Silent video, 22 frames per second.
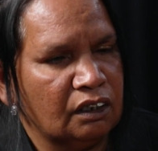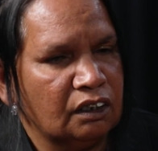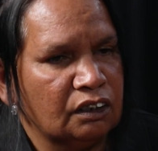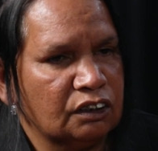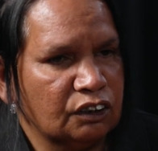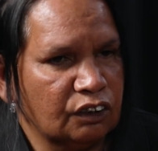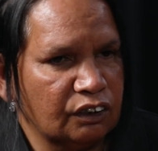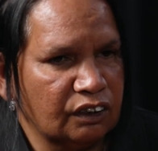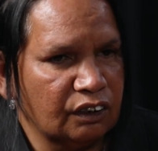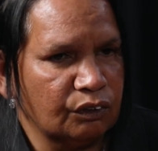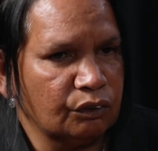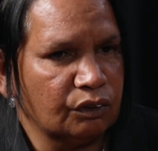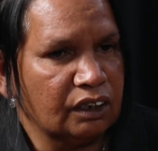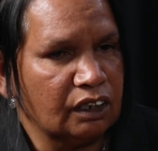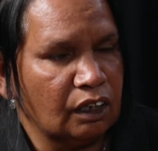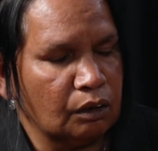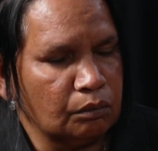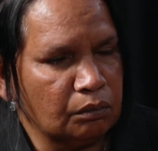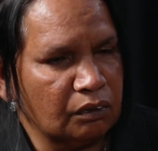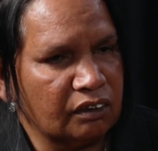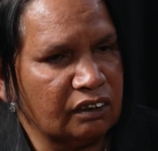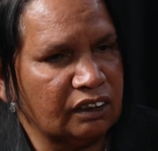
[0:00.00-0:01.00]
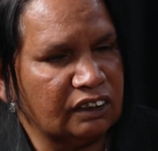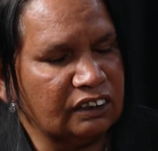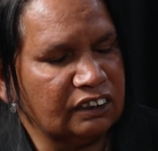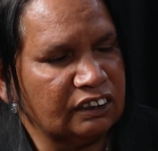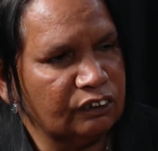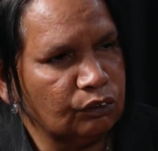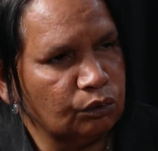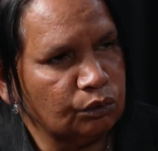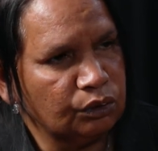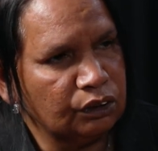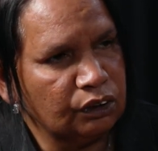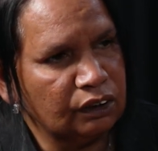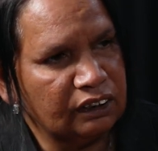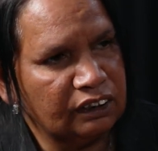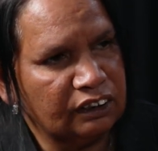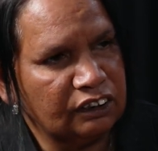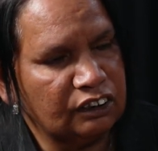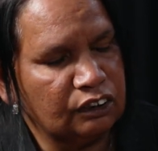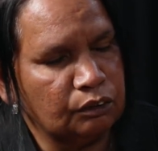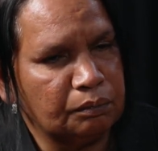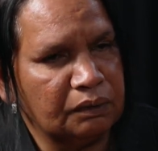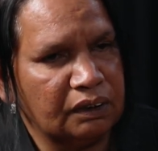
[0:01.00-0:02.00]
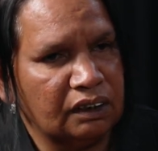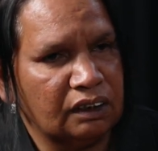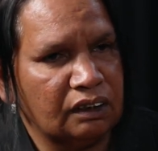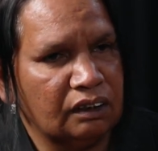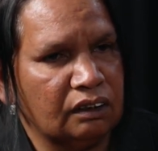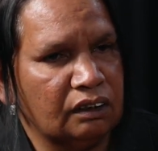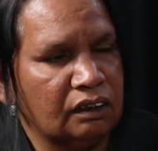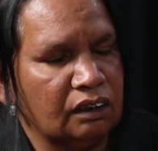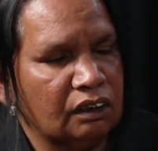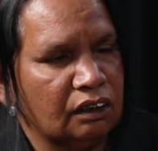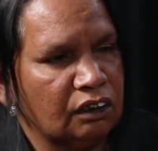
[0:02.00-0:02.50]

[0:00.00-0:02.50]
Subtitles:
So there are a couple of things. There also needs to be